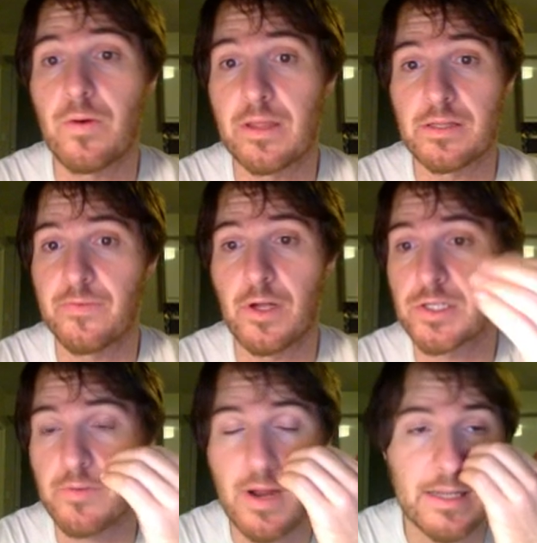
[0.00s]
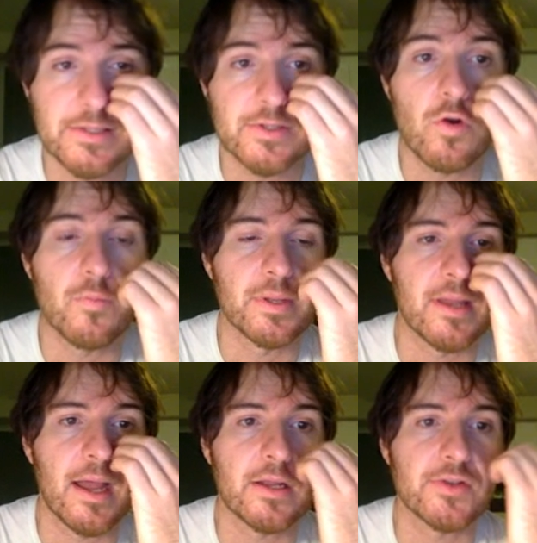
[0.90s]
into this function, right, because it's an open
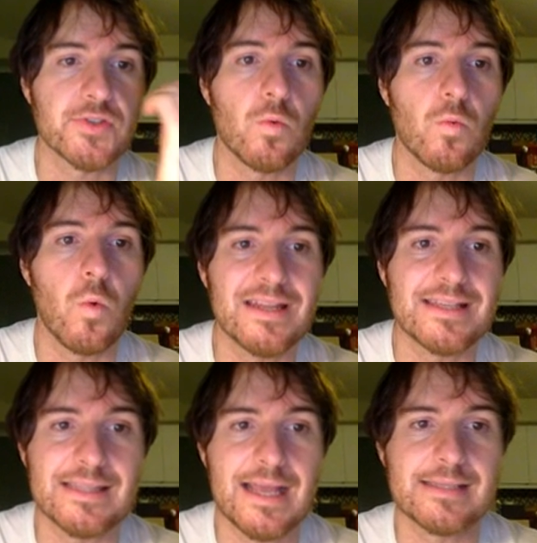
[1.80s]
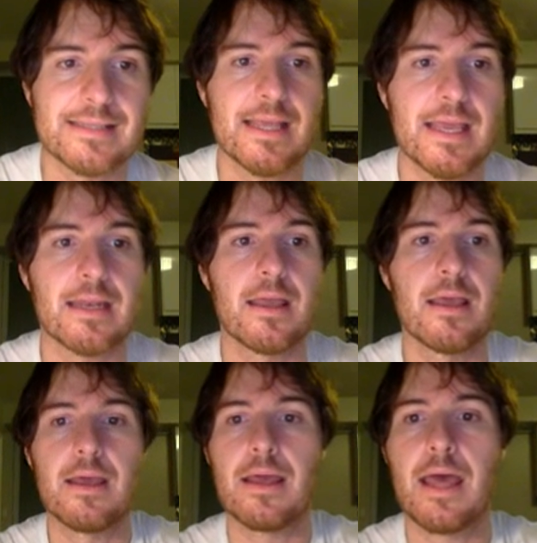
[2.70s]
dot here. So 1 is less than
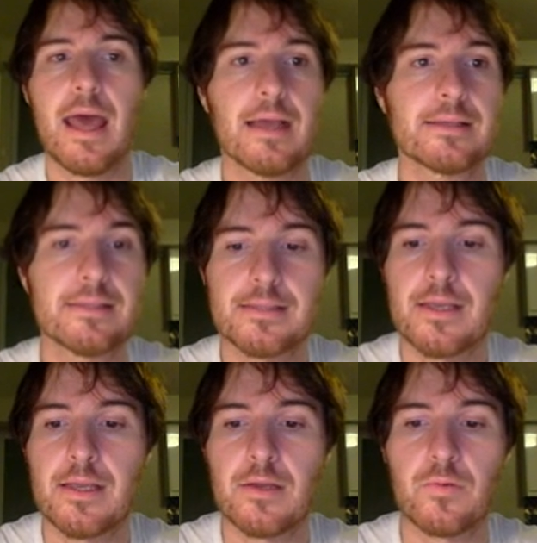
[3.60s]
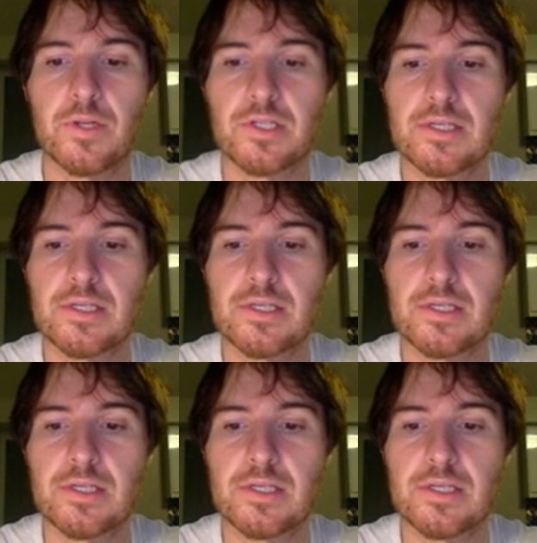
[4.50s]
x, which